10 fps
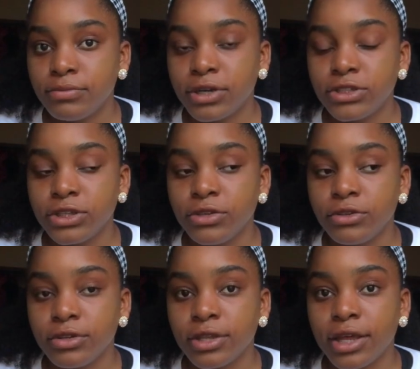
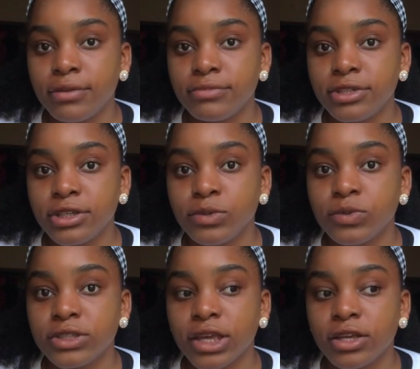particularly empty. It
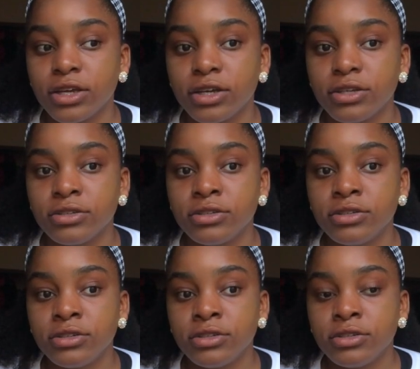was like a
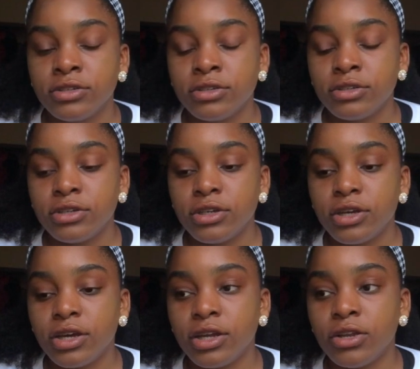
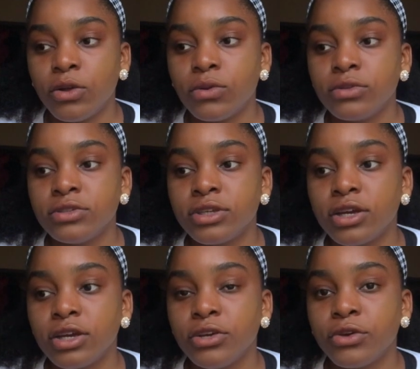uh, an old
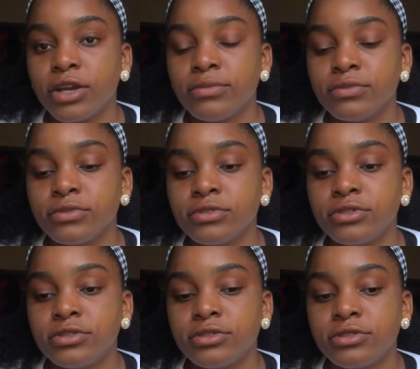
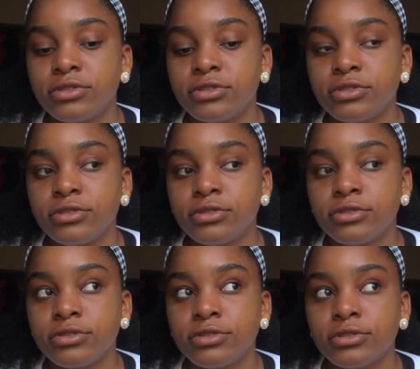Incredibles.
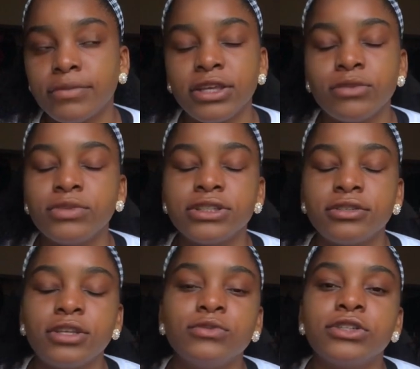I mean, it
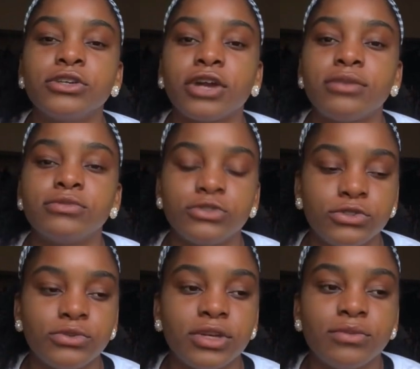wasn't. It was Incredibles
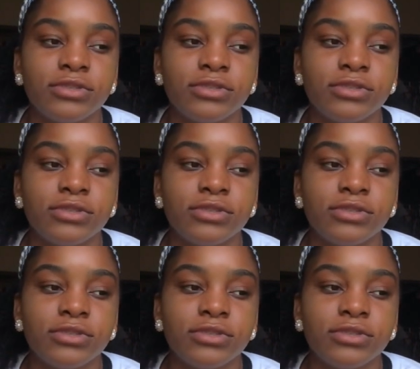2. It